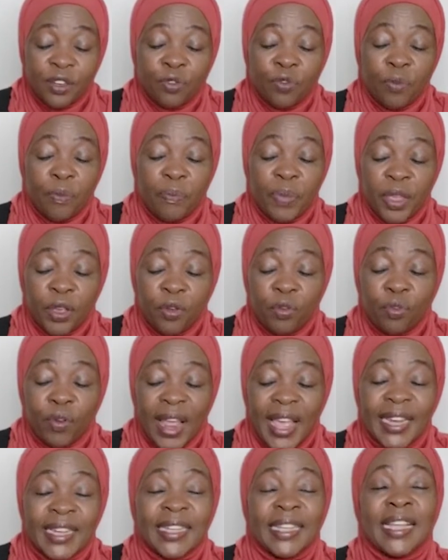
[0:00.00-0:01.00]
to be
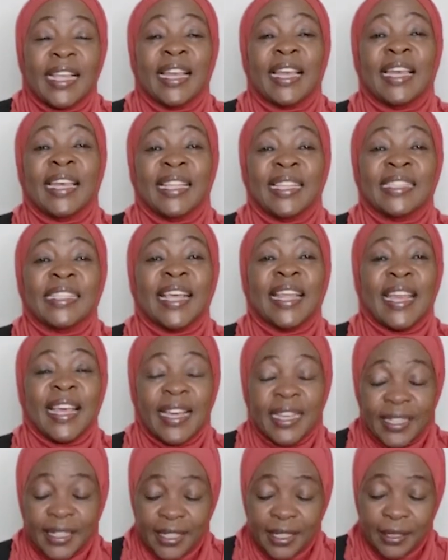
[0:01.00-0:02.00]
great
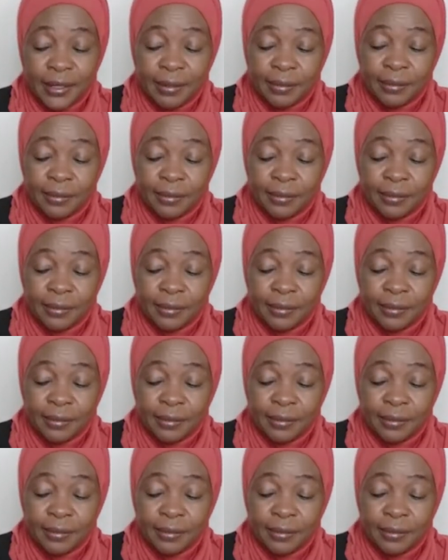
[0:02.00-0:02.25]
listeners.